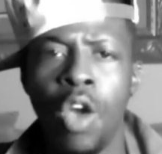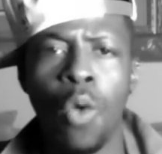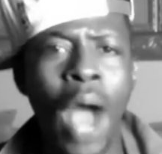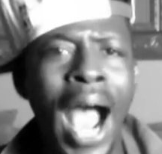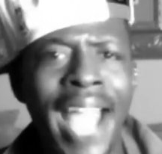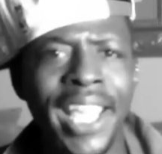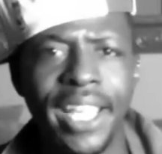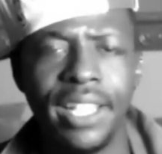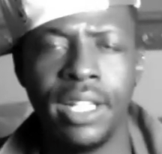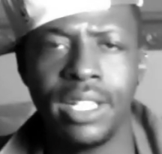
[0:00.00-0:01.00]

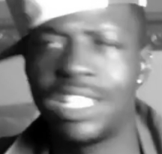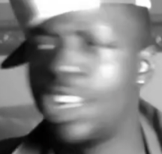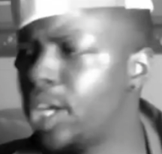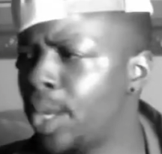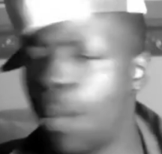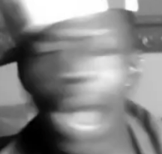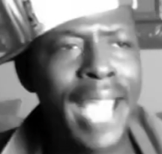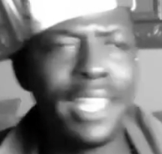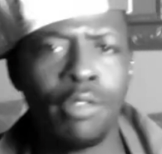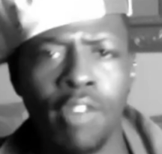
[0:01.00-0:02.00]
Wyatt. So
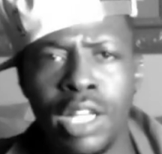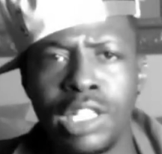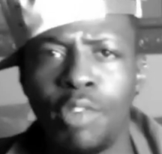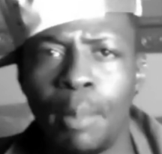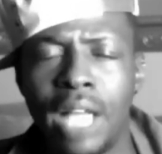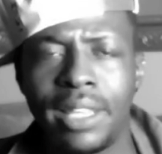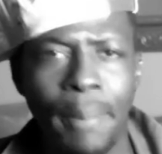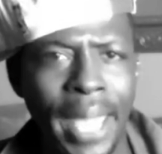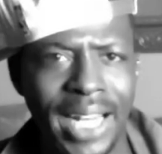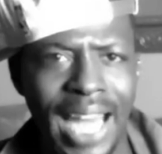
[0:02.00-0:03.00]
Wyatt runs from out the
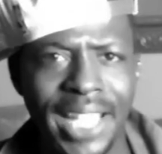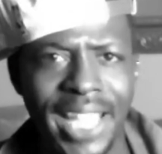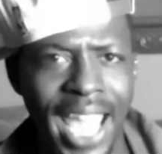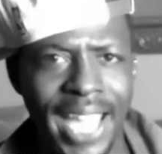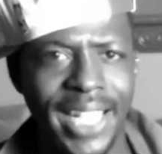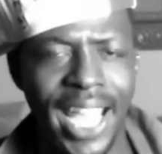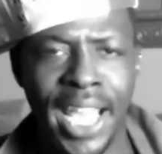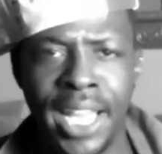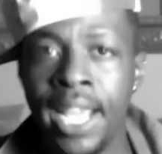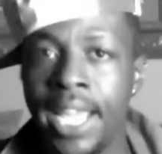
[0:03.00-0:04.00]
back like, yeah,
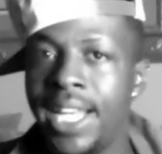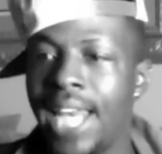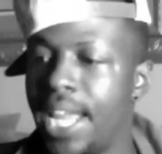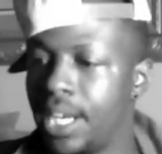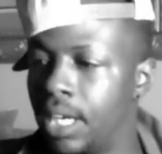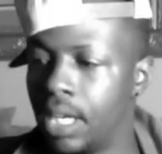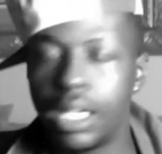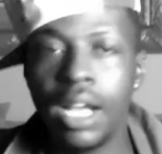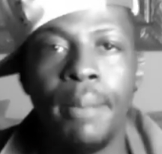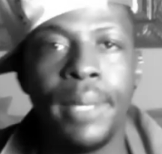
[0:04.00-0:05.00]
dad. He like,
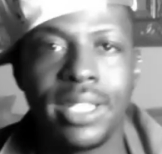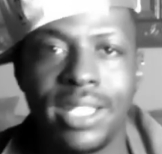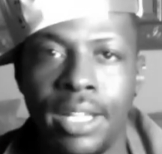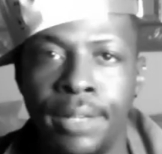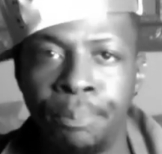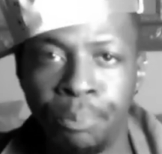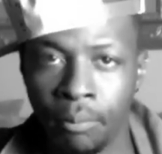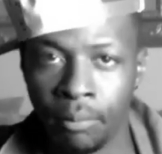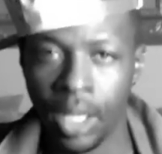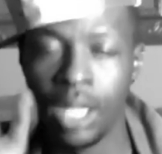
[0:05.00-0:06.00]
look, come here, son.
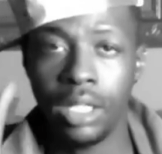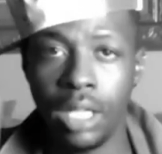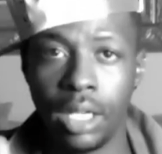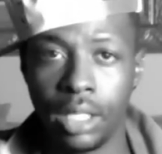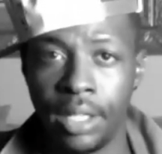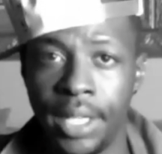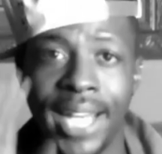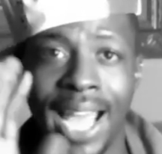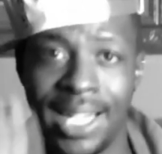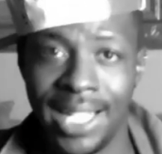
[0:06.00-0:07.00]
Look,
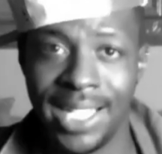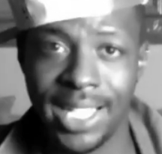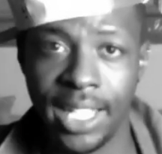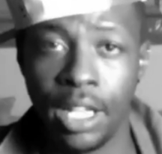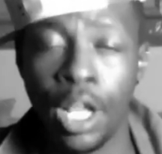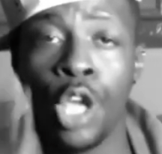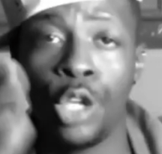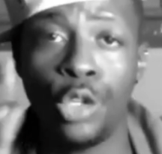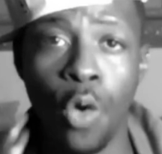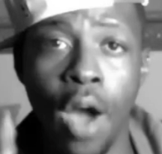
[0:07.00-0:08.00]
now listen,
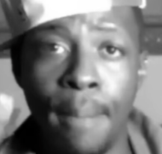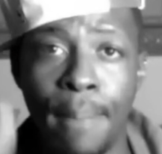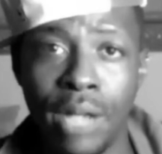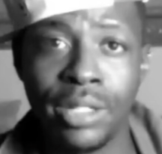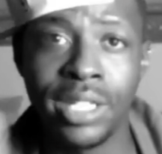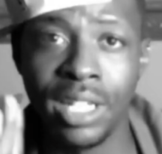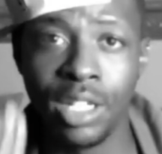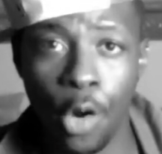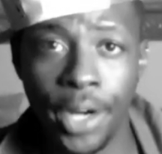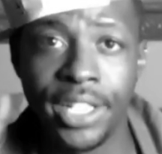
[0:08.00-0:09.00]
you're about to
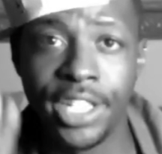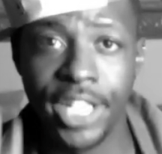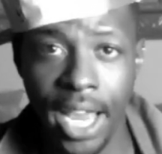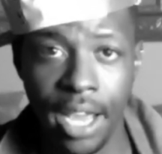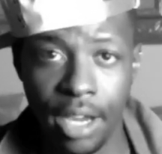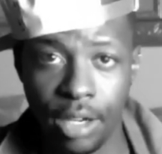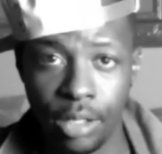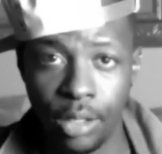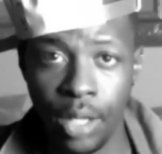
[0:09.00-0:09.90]
go to jail.